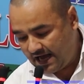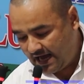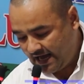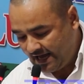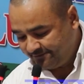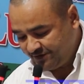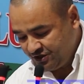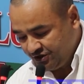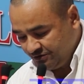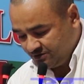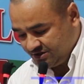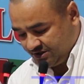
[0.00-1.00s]
I have
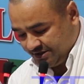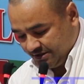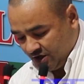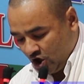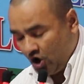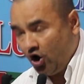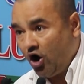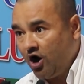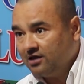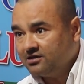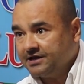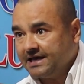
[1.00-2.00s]
used
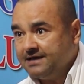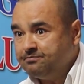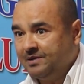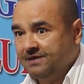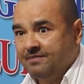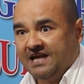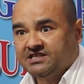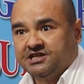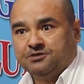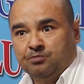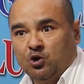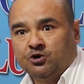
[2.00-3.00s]
all the
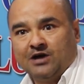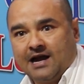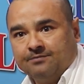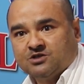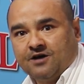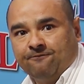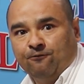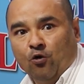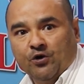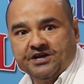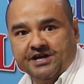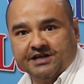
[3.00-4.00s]
implemented programs of
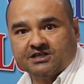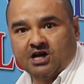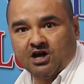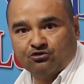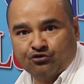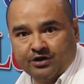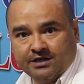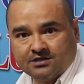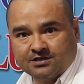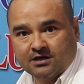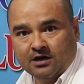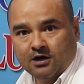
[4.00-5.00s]
48
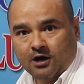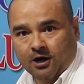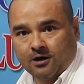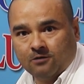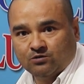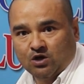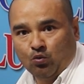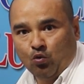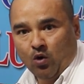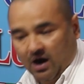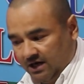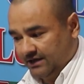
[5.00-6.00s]
countries around the
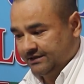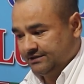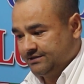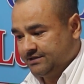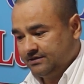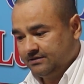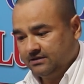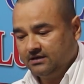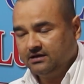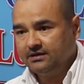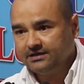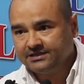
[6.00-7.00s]
world.
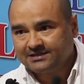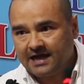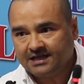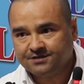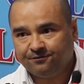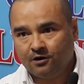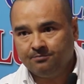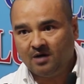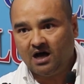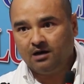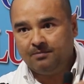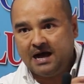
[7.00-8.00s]
It starts
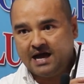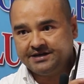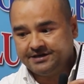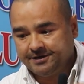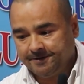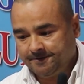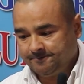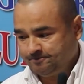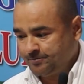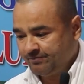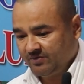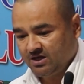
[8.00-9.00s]
from Albania,
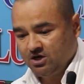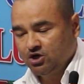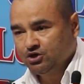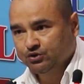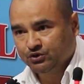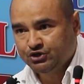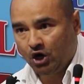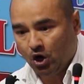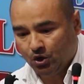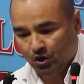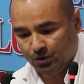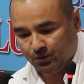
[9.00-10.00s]
to
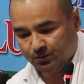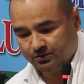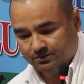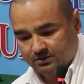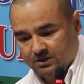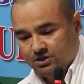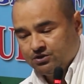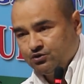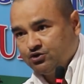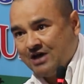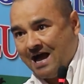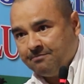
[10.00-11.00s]
Togo,
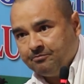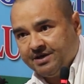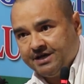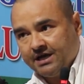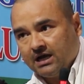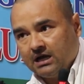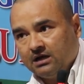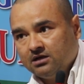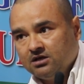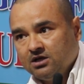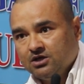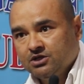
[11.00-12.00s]
to
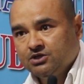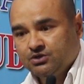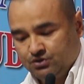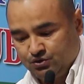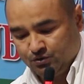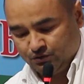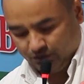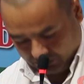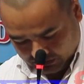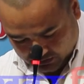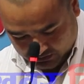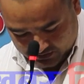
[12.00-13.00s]
Zambia, to
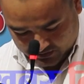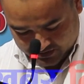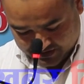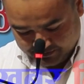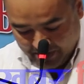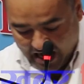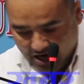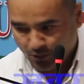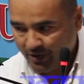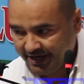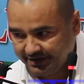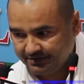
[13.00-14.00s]

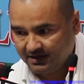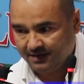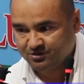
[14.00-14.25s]
Zimbabwe.